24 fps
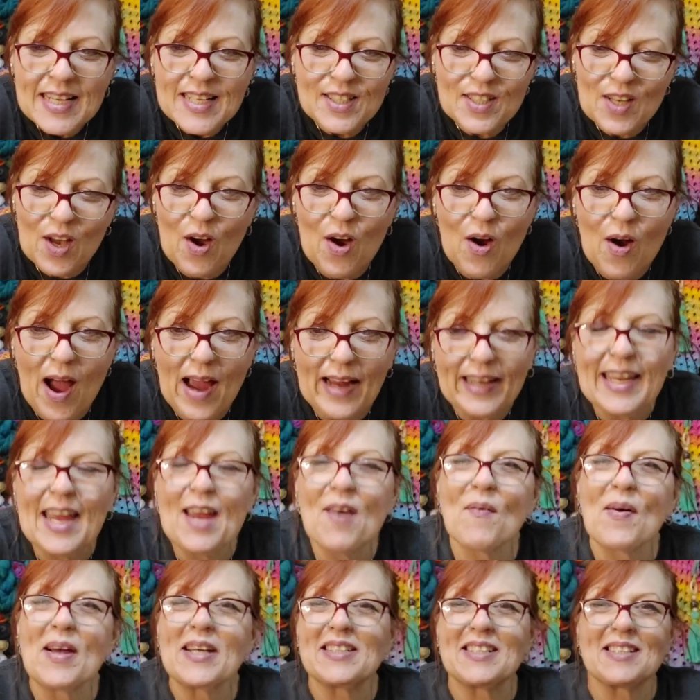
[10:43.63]
So I
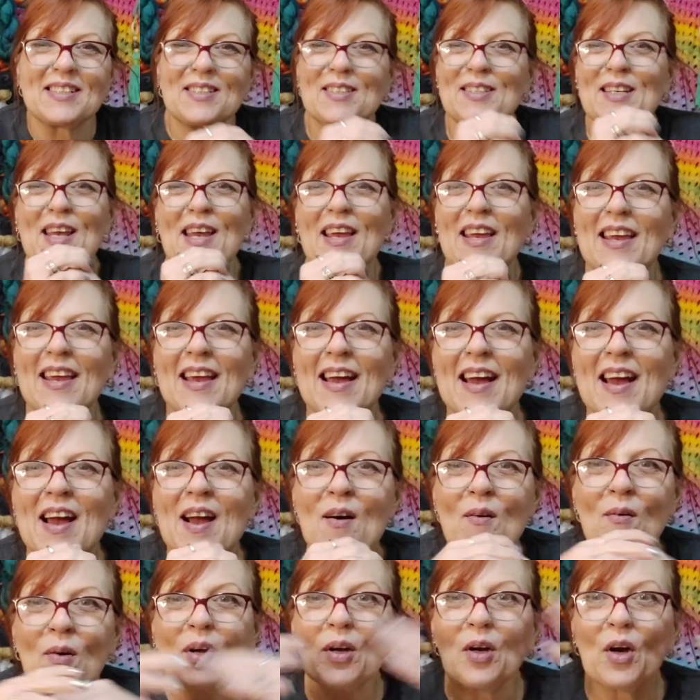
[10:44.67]
can't wait to see
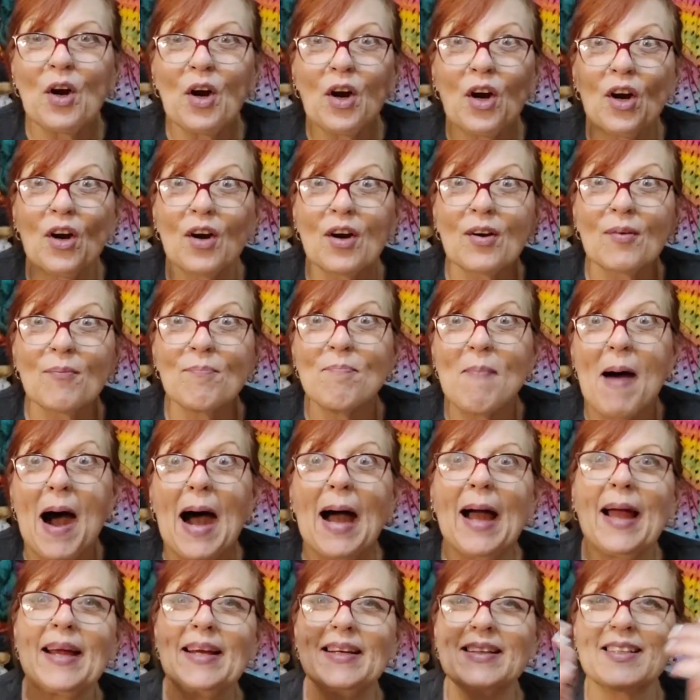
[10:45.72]
what her
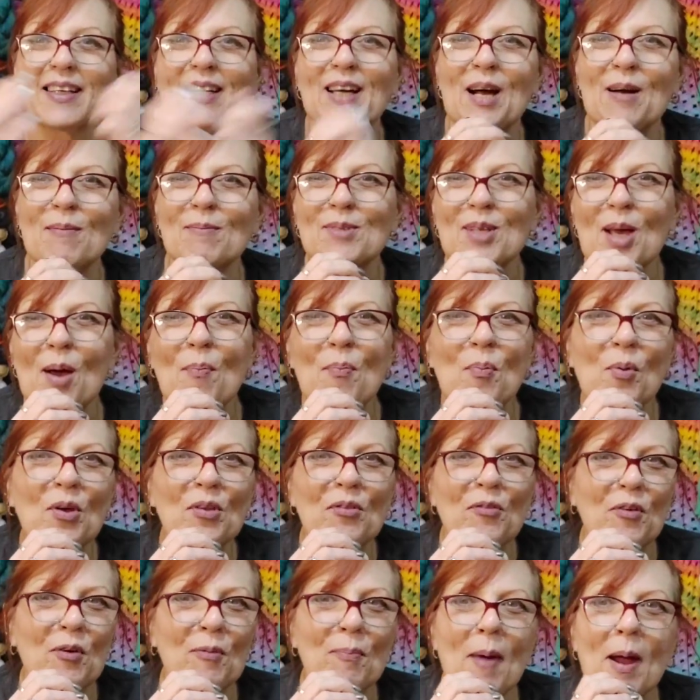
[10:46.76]
mind comes up
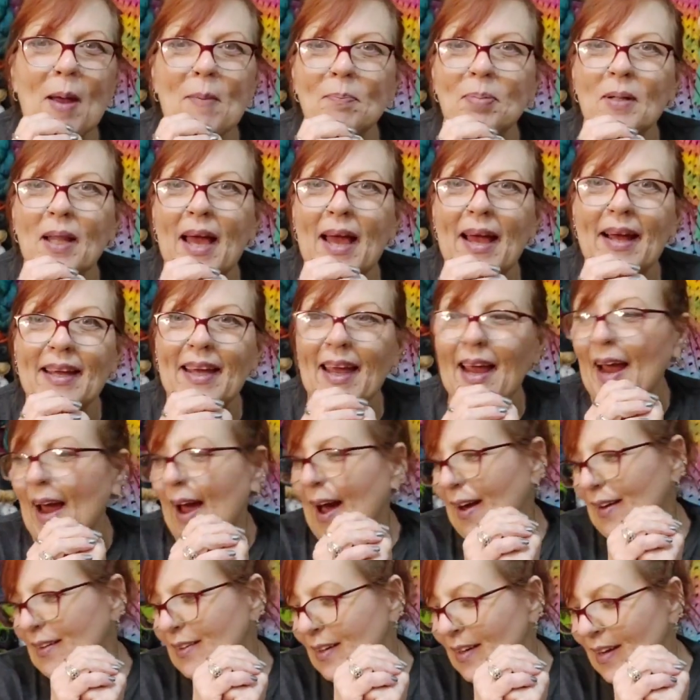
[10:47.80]
with for my black
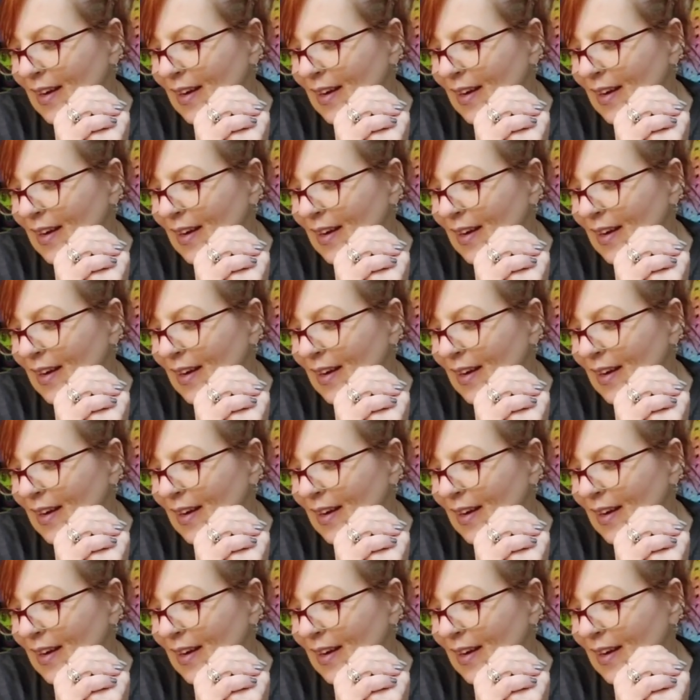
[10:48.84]
cat